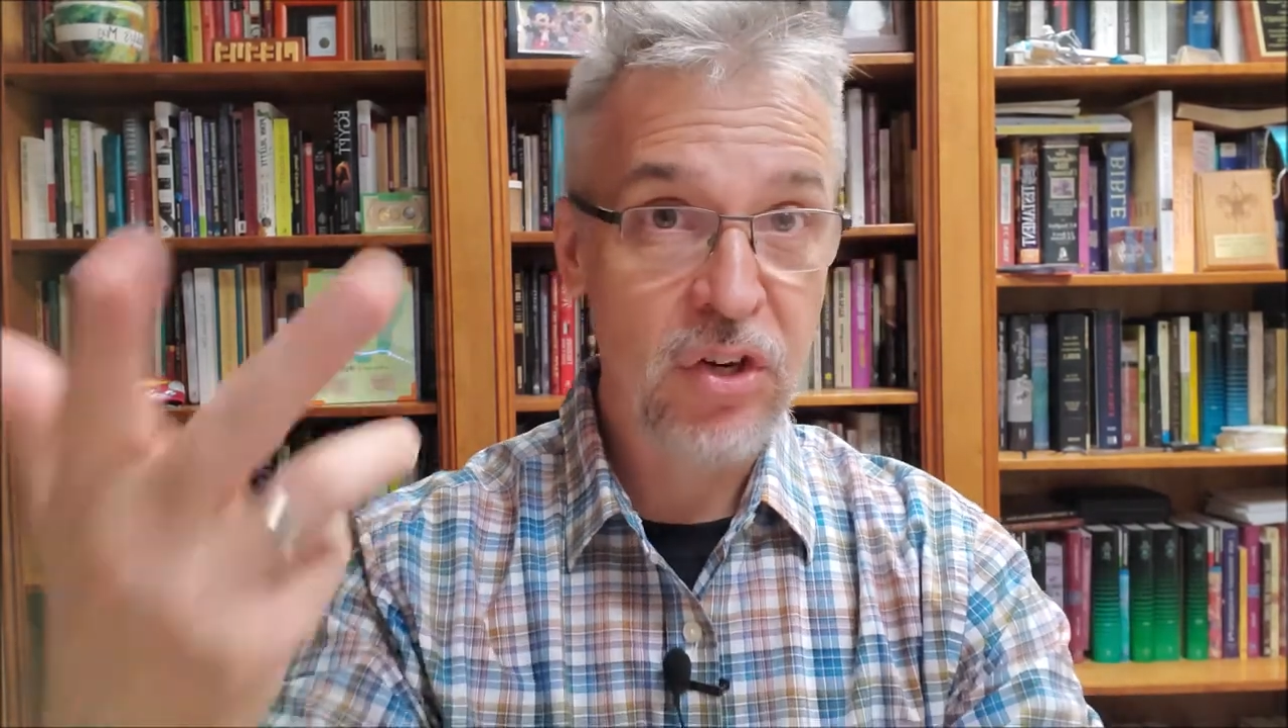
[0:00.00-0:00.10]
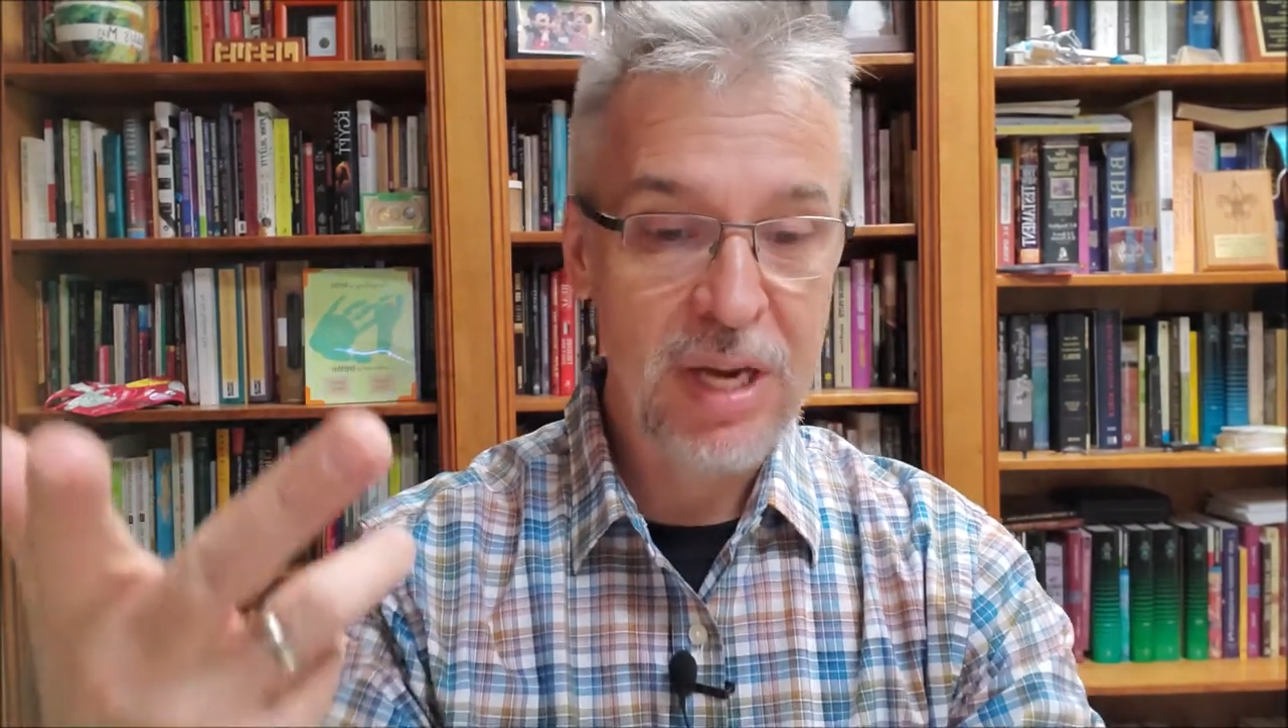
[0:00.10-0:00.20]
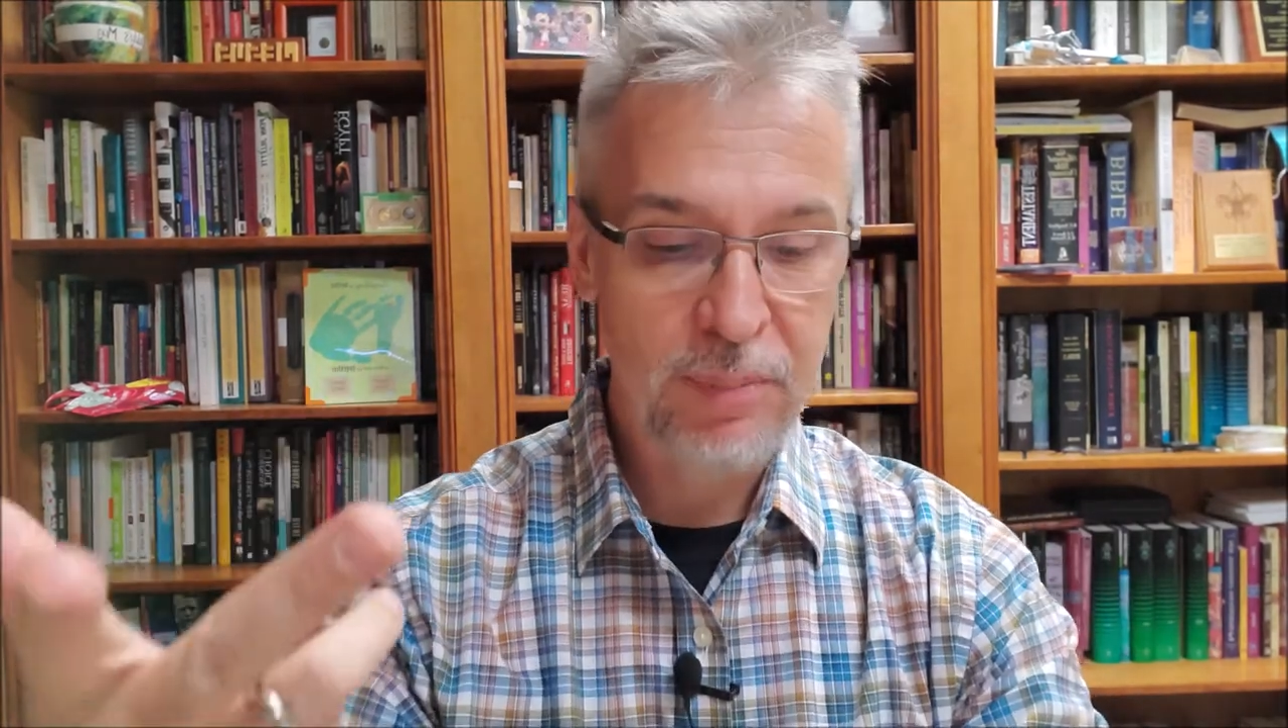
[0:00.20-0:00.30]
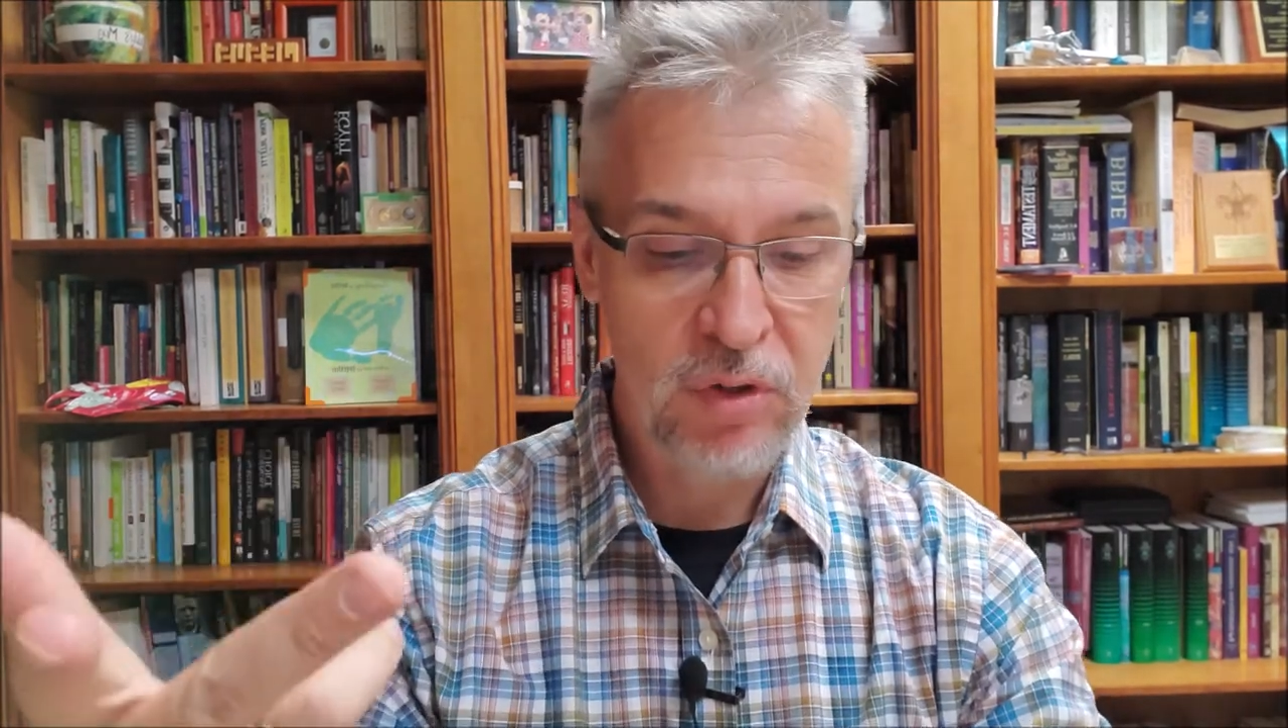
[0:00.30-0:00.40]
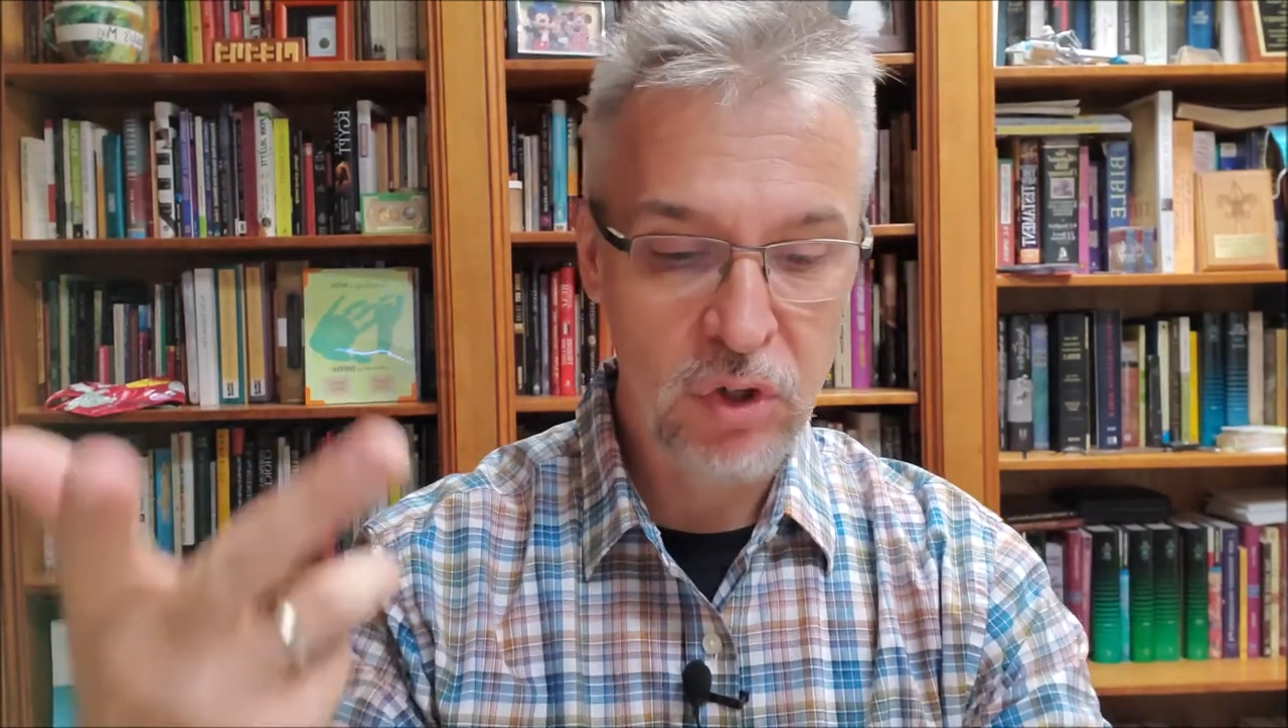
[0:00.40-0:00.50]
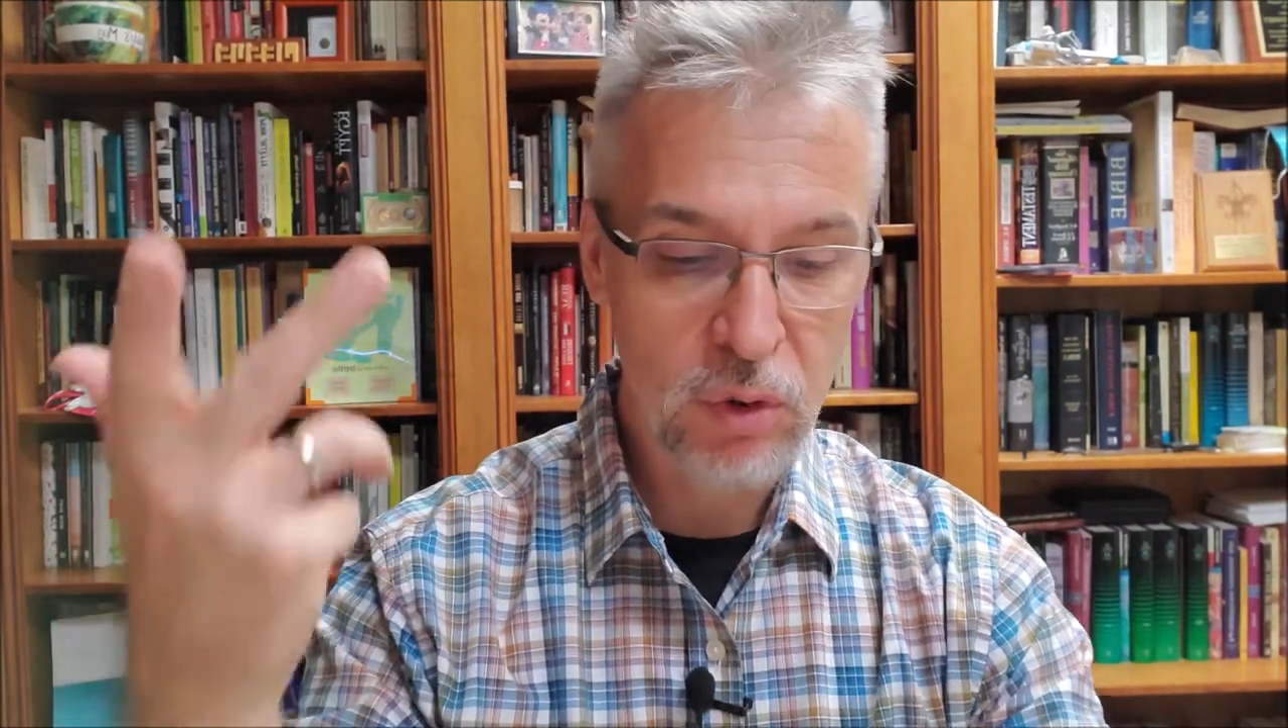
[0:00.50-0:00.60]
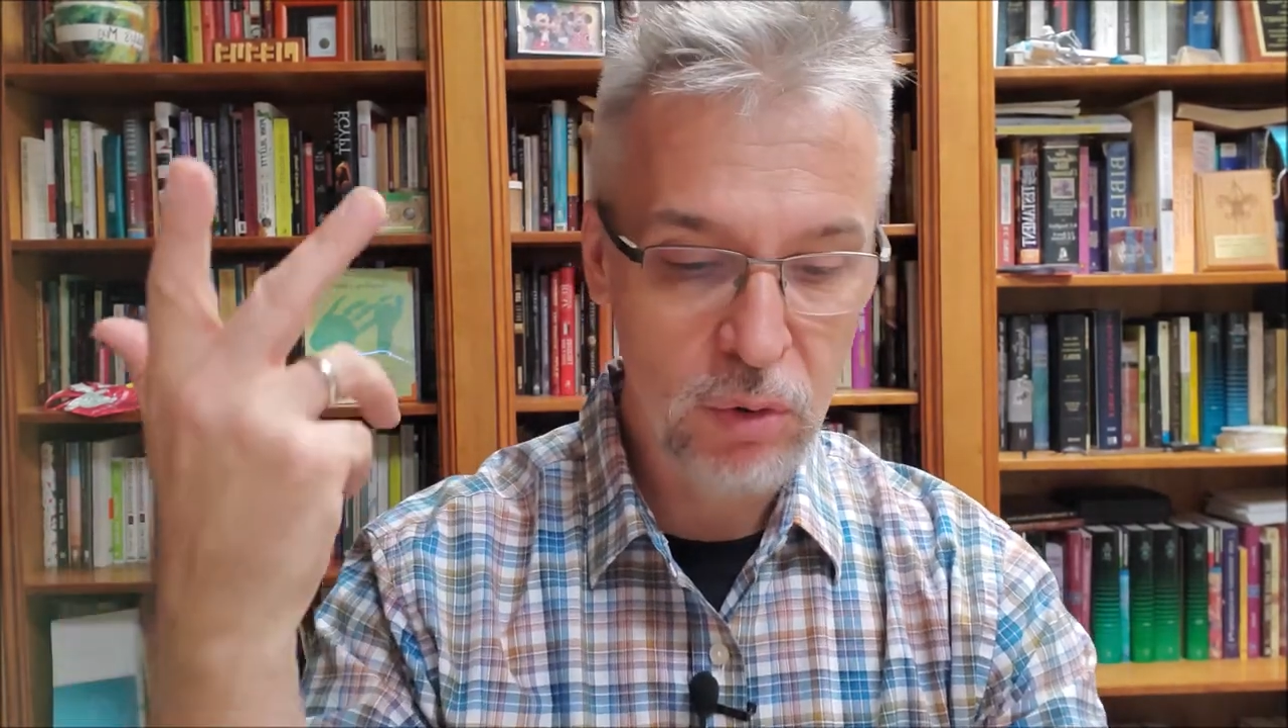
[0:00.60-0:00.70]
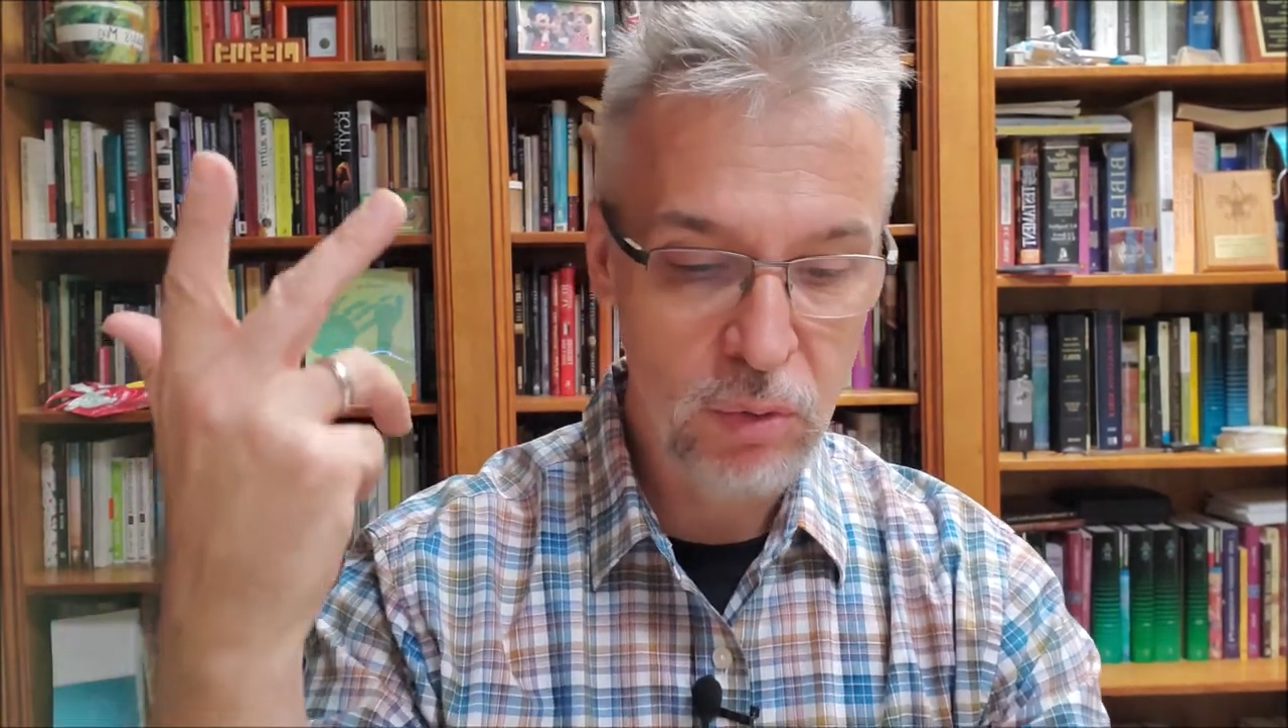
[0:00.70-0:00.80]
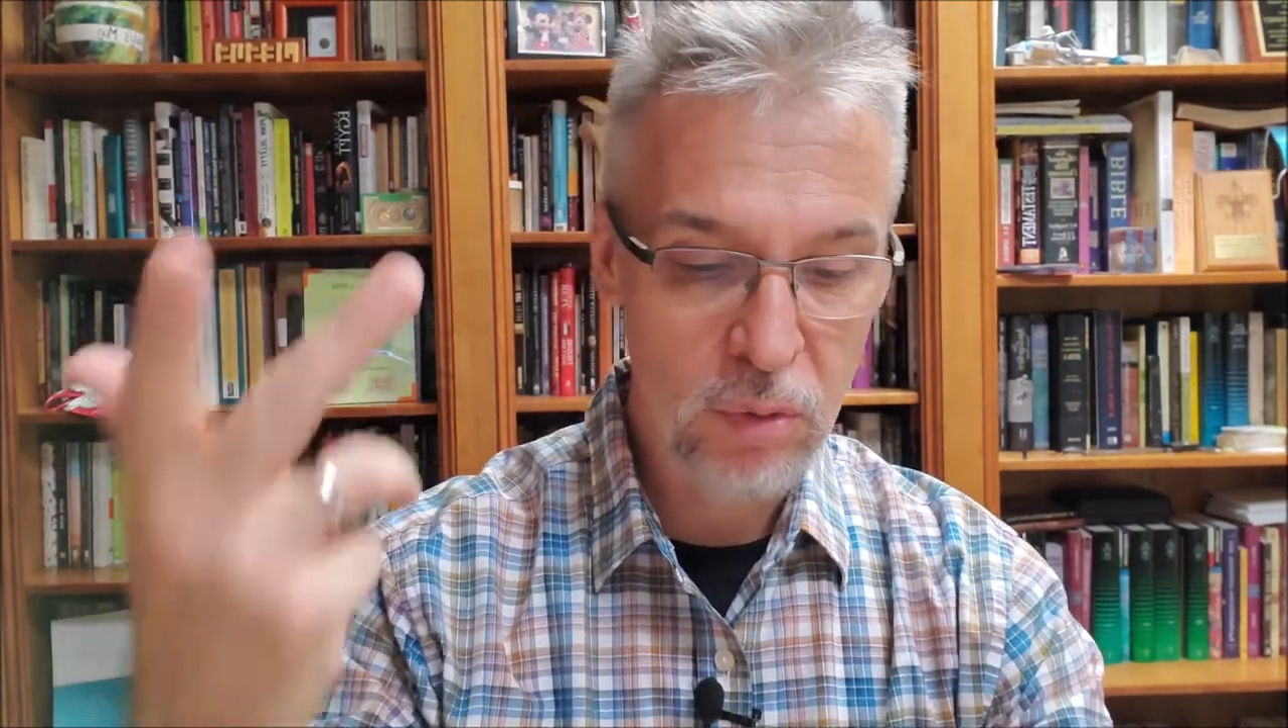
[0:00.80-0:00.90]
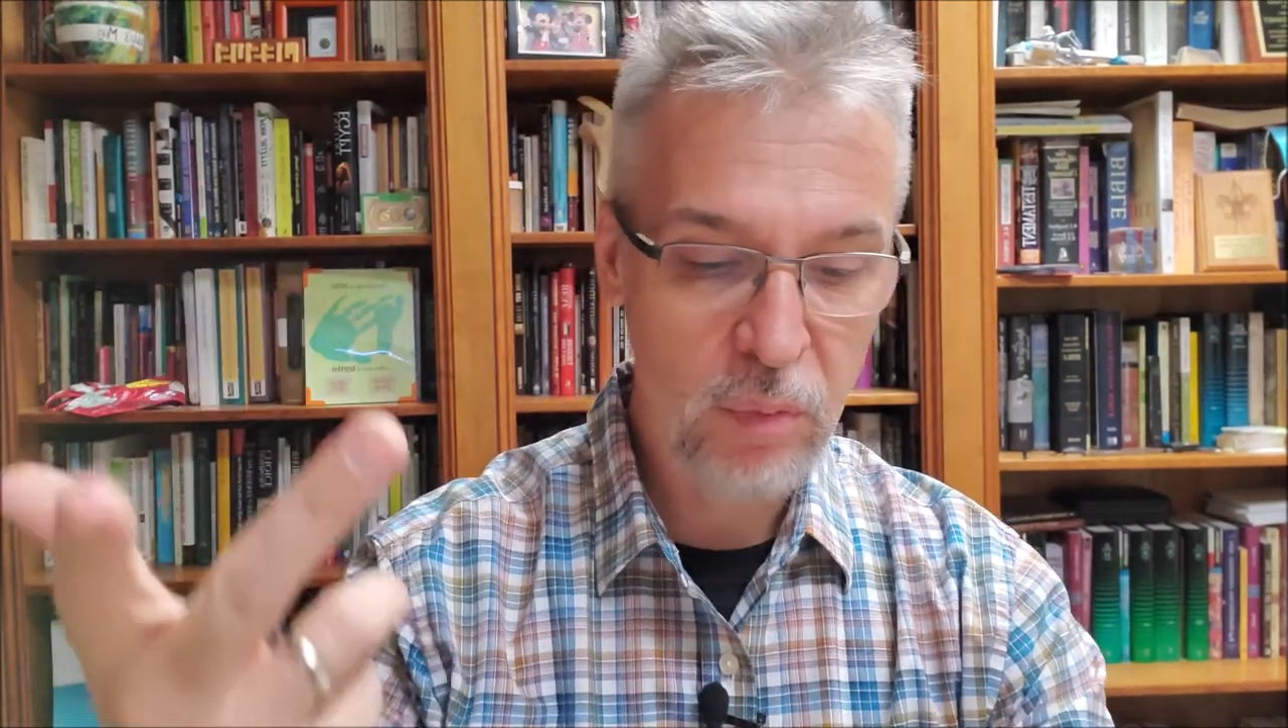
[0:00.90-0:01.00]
chapter 2,